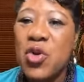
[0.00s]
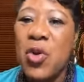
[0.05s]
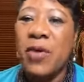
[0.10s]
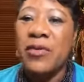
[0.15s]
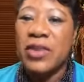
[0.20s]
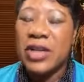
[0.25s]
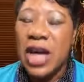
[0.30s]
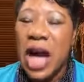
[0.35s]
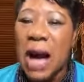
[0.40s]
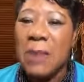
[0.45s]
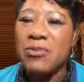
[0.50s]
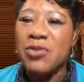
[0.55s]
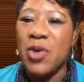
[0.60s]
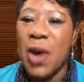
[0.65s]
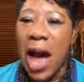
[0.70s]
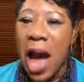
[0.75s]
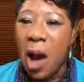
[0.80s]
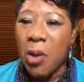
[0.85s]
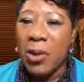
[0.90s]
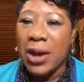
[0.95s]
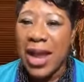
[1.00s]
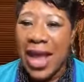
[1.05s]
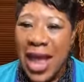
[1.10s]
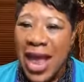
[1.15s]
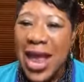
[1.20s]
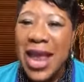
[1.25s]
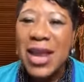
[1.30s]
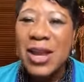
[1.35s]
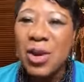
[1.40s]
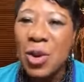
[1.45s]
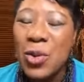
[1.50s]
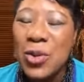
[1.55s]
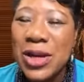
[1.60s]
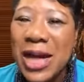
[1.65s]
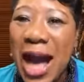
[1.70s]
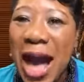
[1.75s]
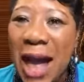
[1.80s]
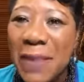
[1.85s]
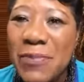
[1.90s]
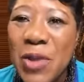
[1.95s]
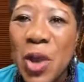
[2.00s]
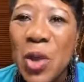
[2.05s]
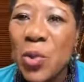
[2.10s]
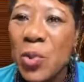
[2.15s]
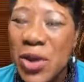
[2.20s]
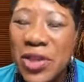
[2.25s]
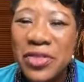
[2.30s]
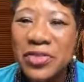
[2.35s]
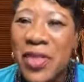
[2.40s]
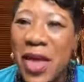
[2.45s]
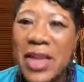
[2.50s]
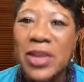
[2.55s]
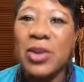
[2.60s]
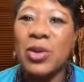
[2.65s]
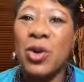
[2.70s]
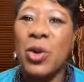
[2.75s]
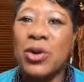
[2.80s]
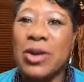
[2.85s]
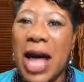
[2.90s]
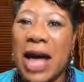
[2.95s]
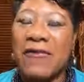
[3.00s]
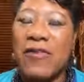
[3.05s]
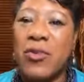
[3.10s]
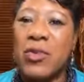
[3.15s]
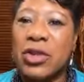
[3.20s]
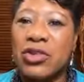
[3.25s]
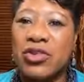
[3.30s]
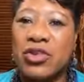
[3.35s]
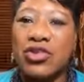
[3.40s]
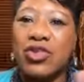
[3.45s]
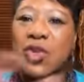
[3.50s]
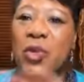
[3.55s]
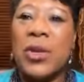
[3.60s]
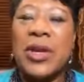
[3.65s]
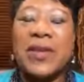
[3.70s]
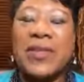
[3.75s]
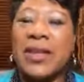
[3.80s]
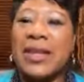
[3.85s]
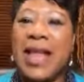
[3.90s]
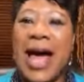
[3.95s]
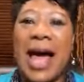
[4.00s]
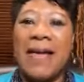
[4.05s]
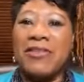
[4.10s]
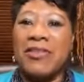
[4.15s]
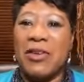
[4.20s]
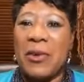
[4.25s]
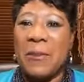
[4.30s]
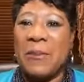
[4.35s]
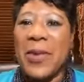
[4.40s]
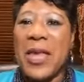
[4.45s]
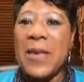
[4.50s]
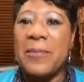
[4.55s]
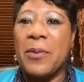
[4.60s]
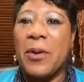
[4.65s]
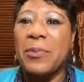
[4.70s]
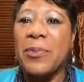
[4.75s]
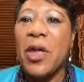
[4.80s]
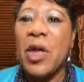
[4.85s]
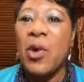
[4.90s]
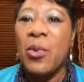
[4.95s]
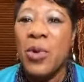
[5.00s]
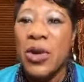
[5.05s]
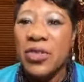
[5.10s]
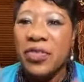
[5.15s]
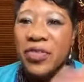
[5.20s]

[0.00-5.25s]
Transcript: You have come to our aid, oh God. We thank you, Lord God, for what you're doing in the lives of your people.